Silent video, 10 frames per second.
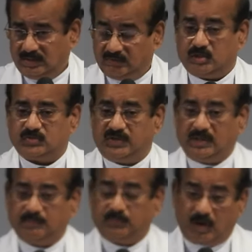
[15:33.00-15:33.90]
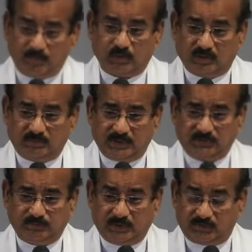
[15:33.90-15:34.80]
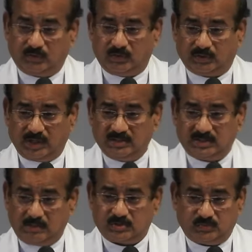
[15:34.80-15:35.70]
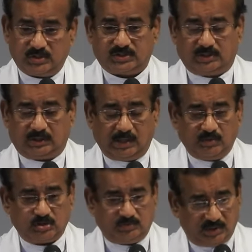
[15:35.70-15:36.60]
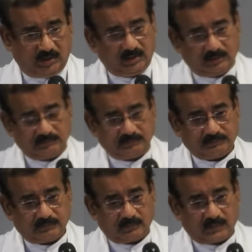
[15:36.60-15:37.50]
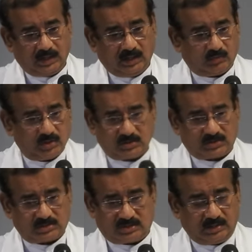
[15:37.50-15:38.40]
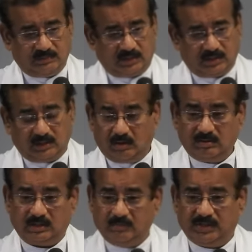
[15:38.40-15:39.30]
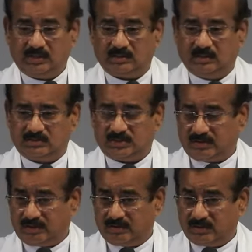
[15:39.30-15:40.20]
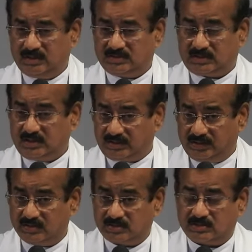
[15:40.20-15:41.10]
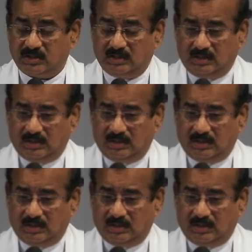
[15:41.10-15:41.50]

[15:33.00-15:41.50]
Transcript: It was very popular before King James Version came into being. It was read by all the eminent literarians.